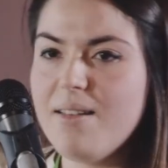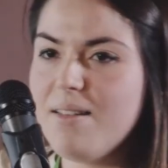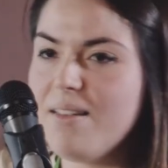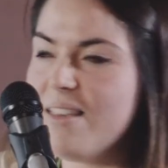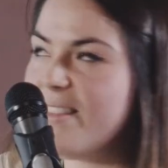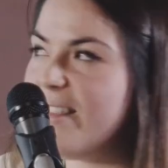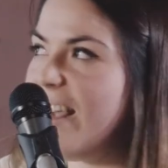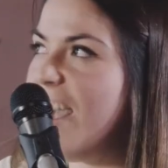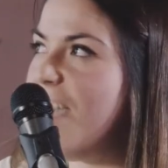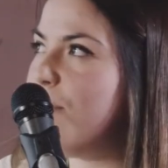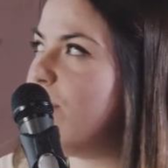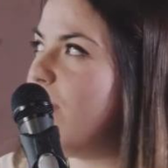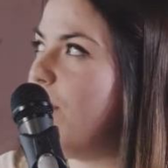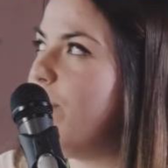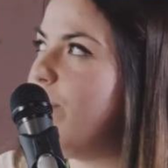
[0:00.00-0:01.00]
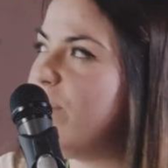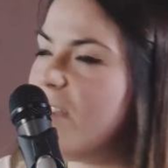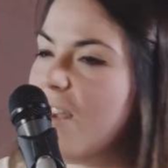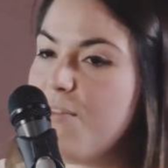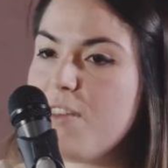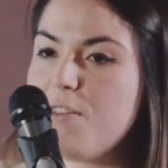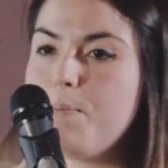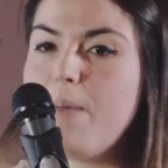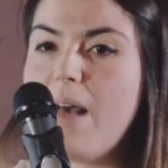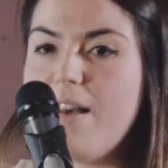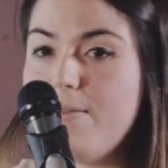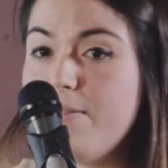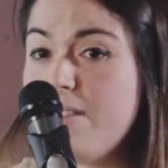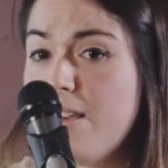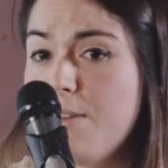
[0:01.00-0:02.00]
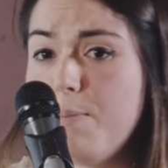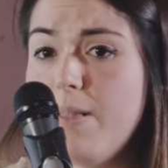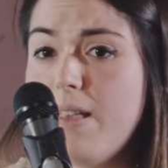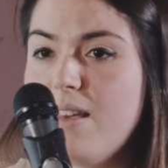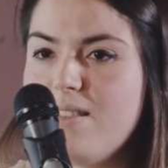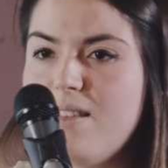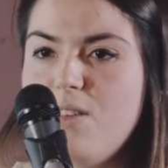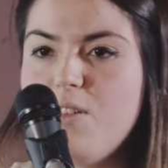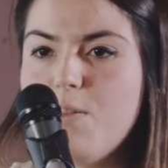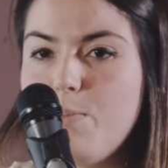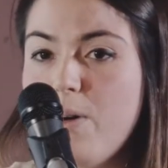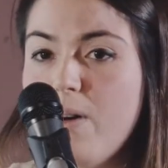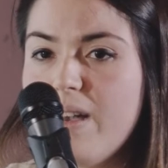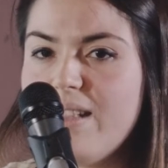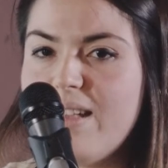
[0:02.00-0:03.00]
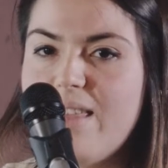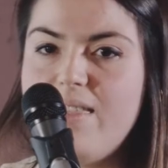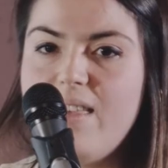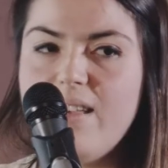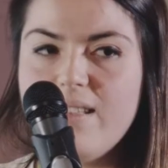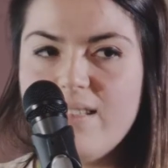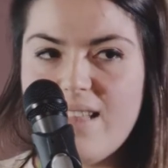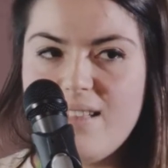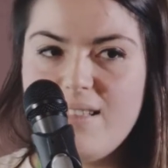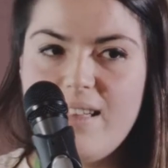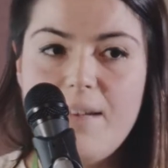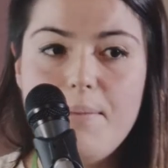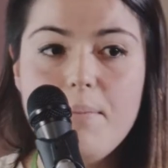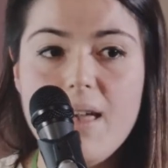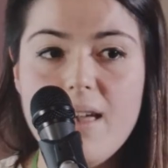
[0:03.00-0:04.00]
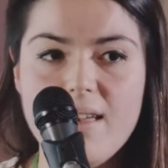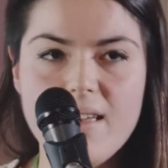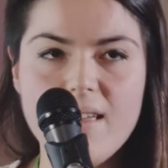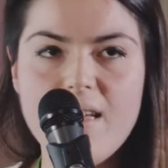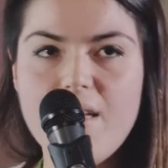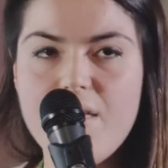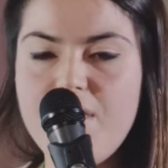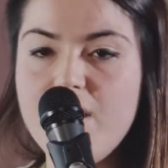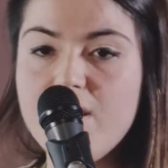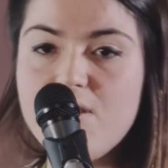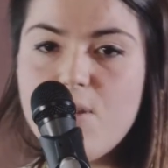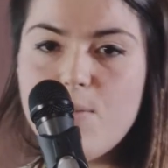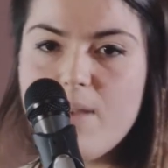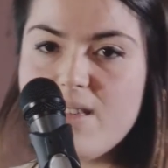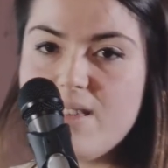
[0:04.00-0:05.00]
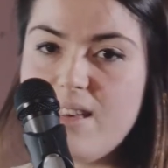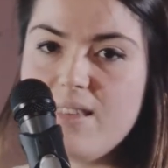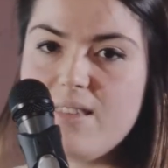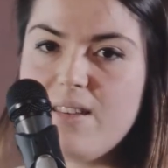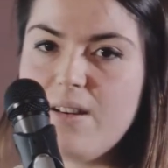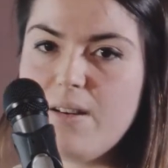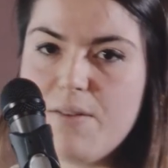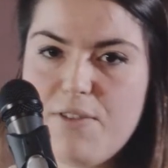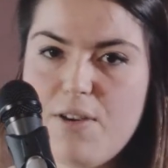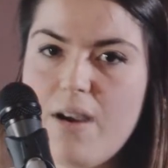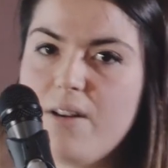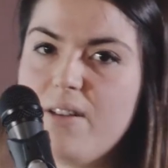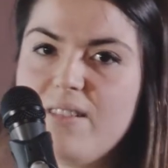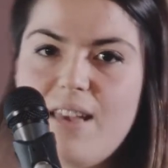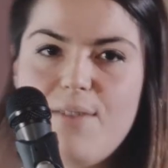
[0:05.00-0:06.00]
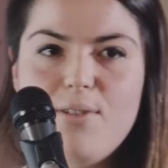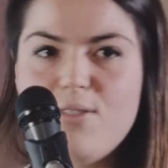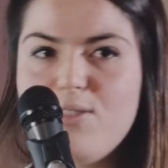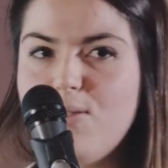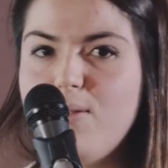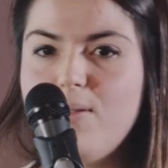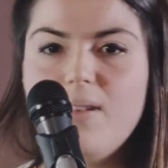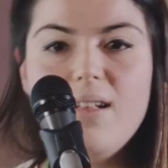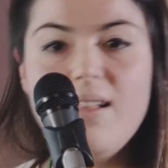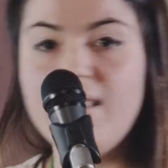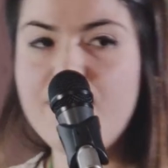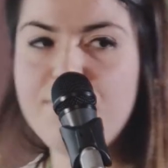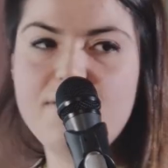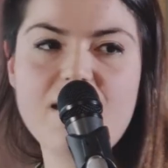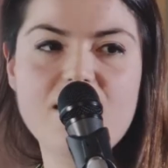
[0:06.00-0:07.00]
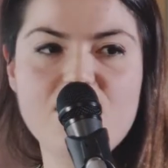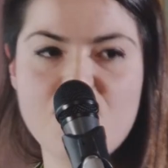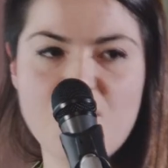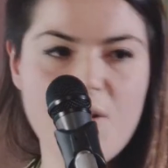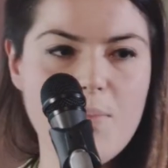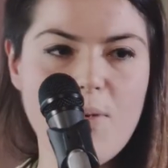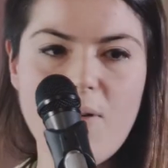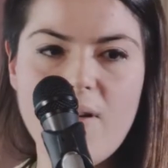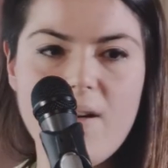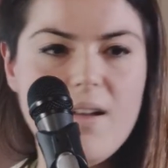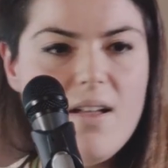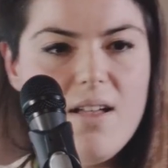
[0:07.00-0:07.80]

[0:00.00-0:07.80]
escapes, a safe place in your pocket, I think that can make things so much easier if you are not able to leave that job or